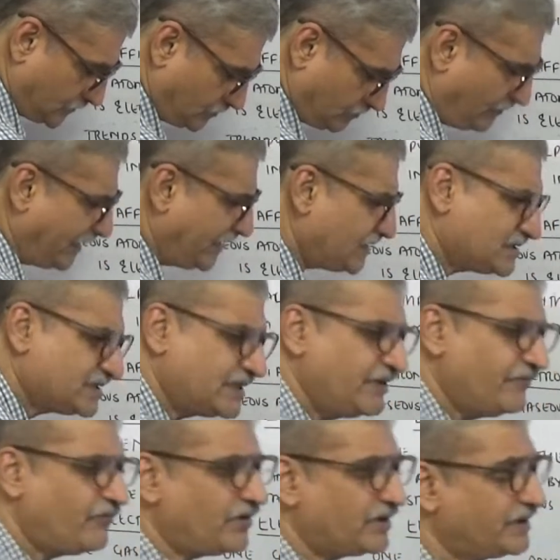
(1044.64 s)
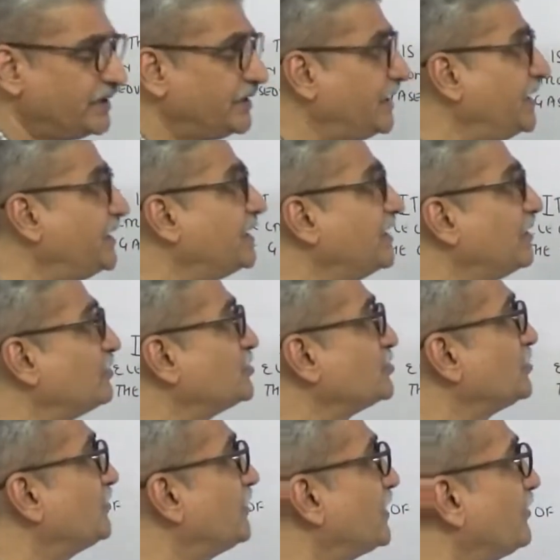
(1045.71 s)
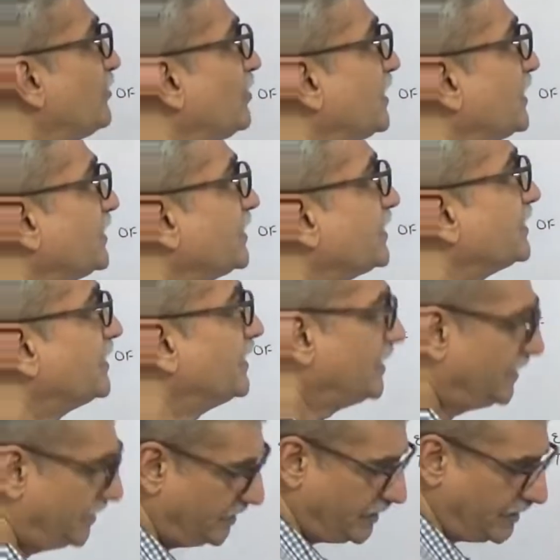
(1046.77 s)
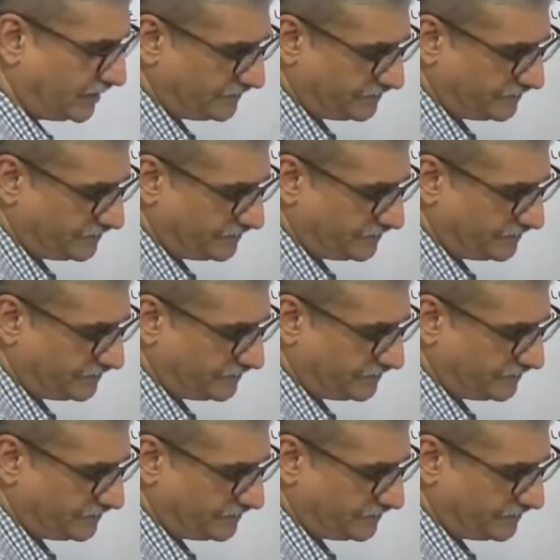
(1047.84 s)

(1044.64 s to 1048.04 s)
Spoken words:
Minus 348 kilojoule per mole, I think. Yeah.